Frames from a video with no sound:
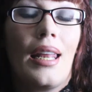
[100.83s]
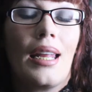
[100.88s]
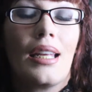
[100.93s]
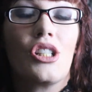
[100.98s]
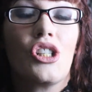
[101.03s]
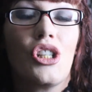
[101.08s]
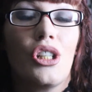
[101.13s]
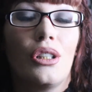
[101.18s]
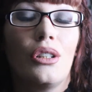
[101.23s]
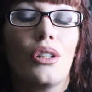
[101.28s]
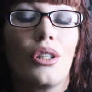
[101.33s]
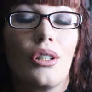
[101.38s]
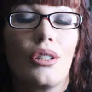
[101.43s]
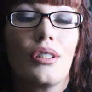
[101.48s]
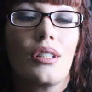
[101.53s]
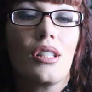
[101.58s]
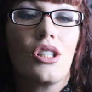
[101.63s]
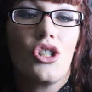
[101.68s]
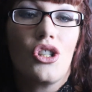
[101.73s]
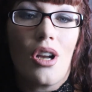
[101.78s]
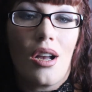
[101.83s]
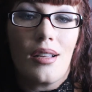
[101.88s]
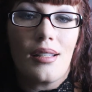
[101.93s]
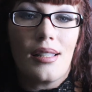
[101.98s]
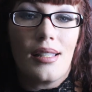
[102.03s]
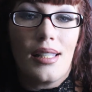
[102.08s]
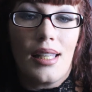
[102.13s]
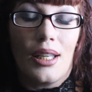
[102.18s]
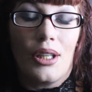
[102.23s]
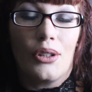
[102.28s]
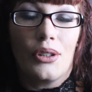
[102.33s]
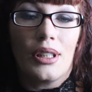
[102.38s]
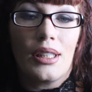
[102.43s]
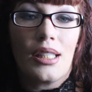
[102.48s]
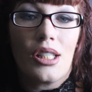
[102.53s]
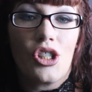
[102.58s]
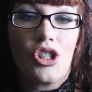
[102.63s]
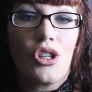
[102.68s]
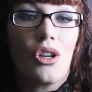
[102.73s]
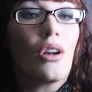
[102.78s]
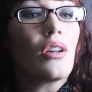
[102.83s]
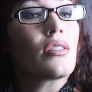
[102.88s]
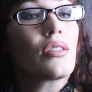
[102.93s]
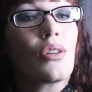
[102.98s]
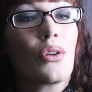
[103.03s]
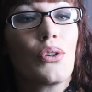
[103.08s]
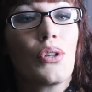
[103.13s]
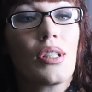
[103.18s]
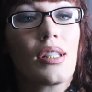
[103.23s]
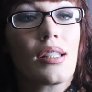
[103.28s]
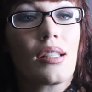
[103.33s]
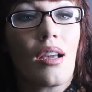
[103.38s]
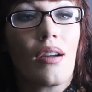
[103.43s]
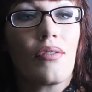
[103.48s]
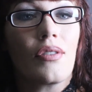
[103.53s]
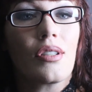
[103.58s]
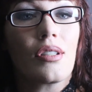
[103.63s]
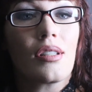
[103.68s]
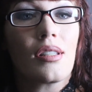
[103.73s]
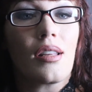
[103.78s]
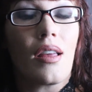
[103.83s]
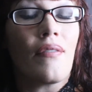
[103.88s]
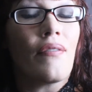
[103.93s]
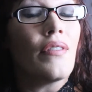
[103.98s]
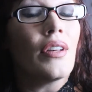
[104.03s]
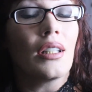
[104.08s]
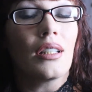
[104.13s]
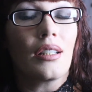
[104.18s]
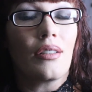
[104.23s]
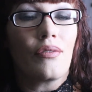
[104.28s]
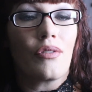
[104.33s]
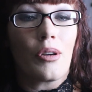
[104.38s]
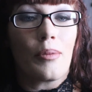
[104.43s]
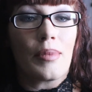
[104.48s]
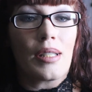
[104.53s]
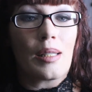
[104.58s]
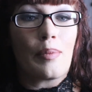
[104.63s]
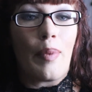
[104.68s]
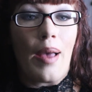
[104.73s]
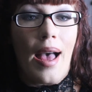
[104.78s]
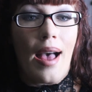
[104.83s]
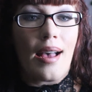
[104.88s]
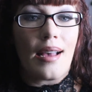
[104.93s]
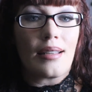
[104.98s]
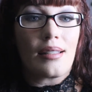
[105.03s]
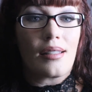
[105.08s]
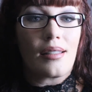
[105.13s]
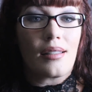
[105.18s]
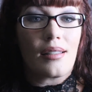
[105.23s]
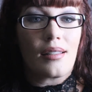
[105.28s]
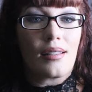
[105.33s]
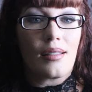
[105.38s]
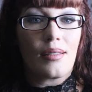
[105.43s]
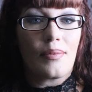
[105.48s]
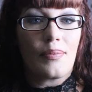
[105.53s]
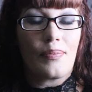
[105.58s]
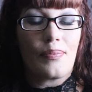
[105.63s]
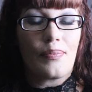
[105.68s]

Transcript: And as she learns John's secrets, she also discovers a villain from his past.